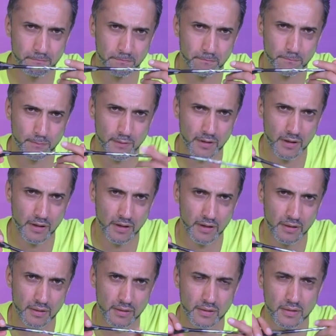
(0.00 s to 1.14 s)

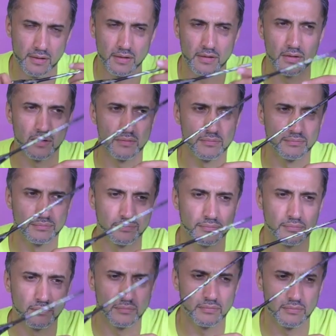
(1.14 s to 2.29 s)

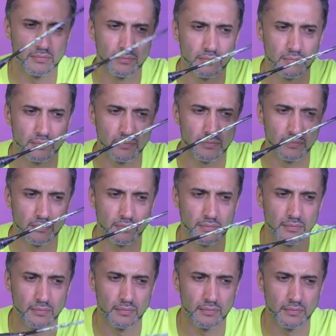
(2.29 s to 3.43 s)

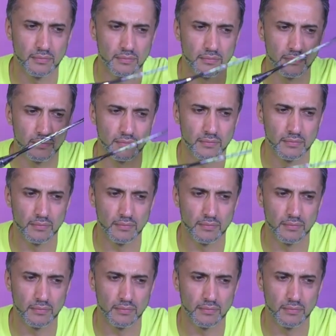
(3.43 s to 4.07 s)
[no speech]